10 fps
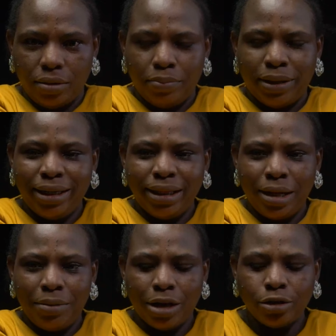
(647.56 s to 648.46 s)
By the
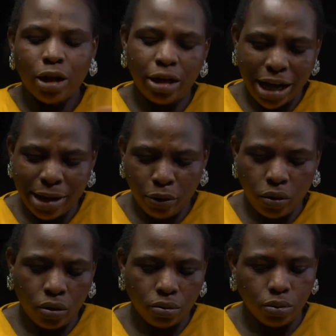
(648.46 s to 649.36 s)
time I, I, I
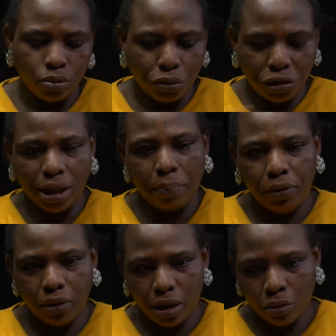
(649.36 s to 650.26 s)
but during that
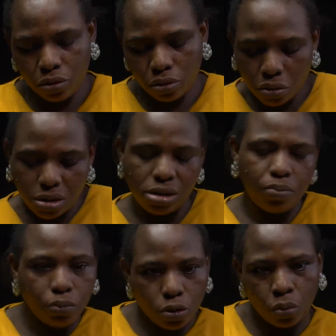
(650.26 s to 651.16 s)
period, I was
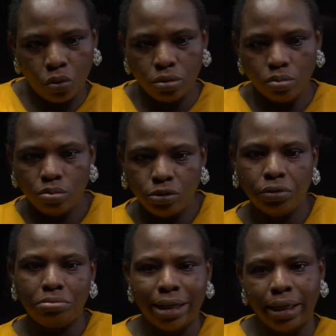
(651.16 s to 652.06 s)
noticing someone
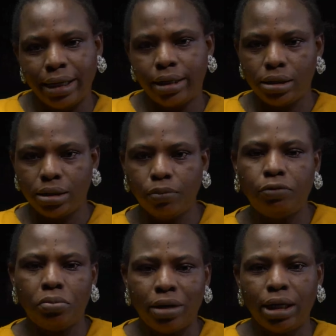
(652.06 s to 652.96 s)
moving my legs,
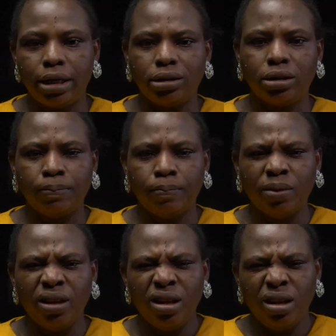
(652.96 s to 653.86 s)
moving my legs.
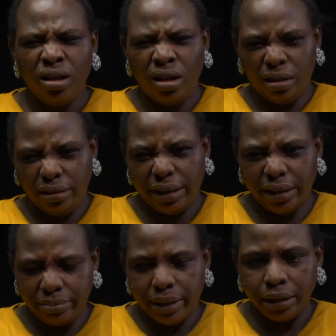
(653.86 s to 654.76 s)

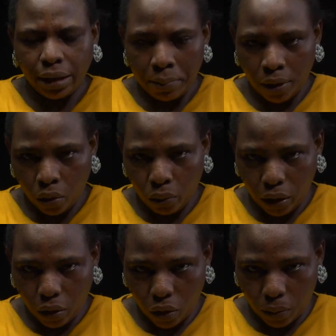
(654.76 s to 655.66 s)
Then by the time I
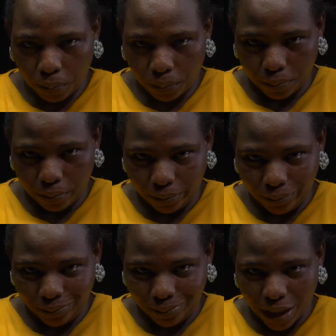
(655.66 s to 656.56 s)
wake up,
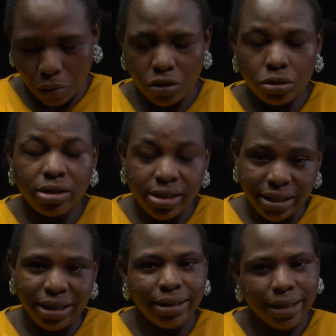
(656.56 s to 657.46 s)
I was just
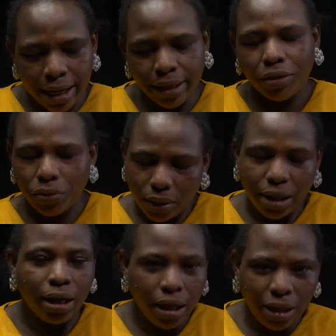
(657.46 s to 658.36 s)
singing, Thank you,
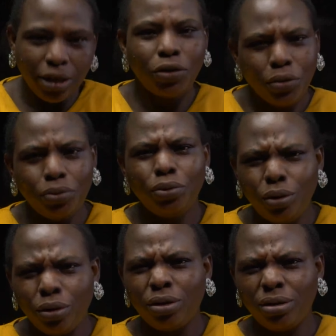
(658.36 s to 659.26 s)
thank you,
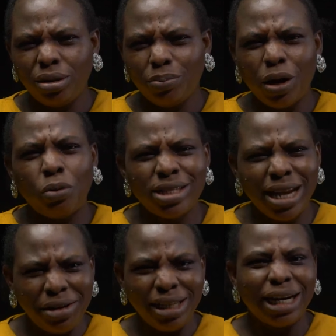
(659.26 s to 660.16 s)
Lord. But I was
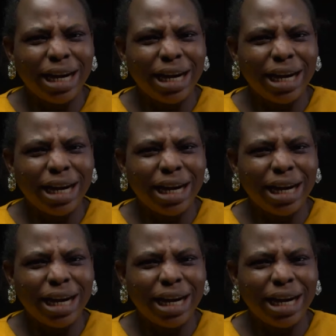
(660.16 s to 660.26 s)
hearing the